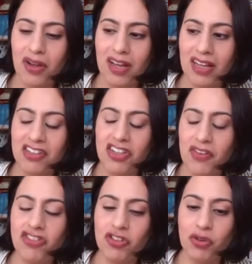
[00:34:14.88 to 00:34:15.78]
as
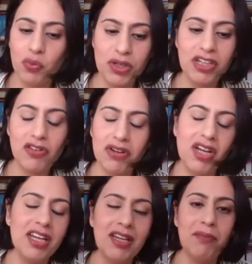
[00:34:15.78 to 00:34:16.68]
individuals, we can
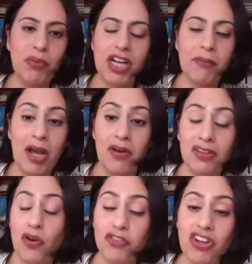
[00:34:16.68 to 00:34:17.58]
really bring about a
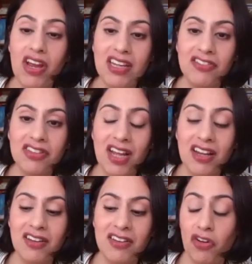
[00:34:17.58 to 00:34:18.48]
lot of change
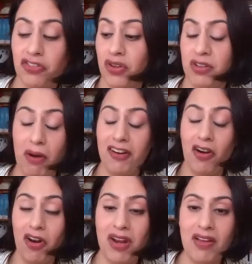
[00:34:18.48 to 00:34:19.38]
and not to undermine
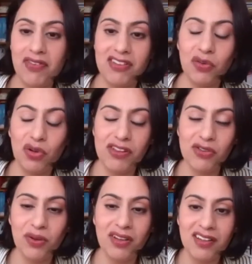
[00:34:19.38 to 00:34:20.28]
our own efforts in all of this
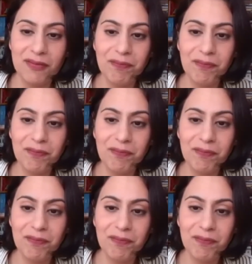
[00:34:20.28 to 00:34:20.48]
work.